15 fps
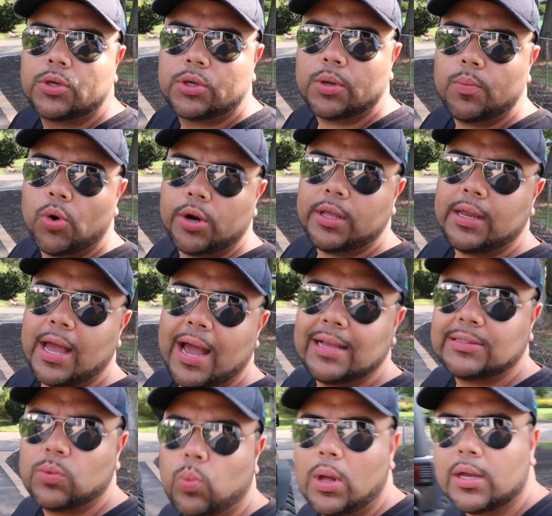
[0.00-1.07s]
Good morning,
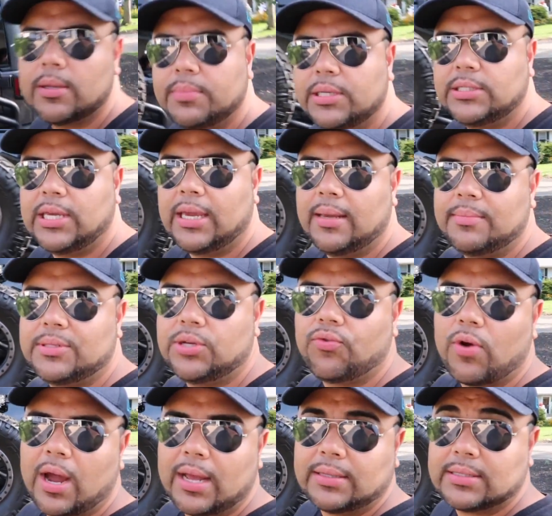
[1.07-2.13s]
guys, and welcome to JMC
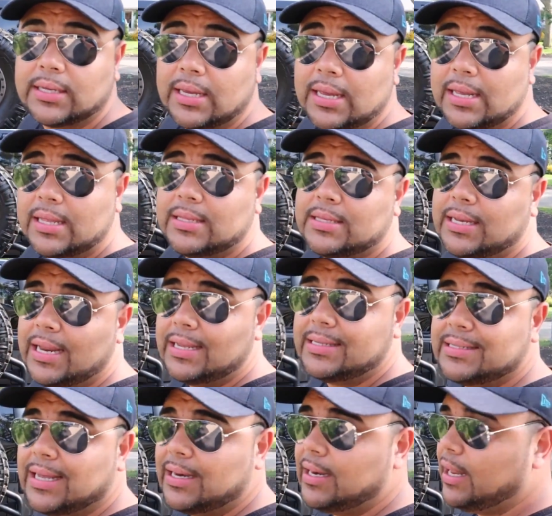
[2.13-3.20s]
Rides. Today's
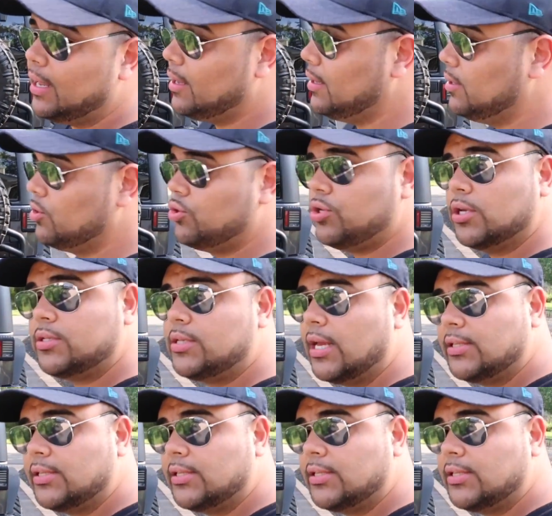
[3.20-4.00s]
Sunday. Just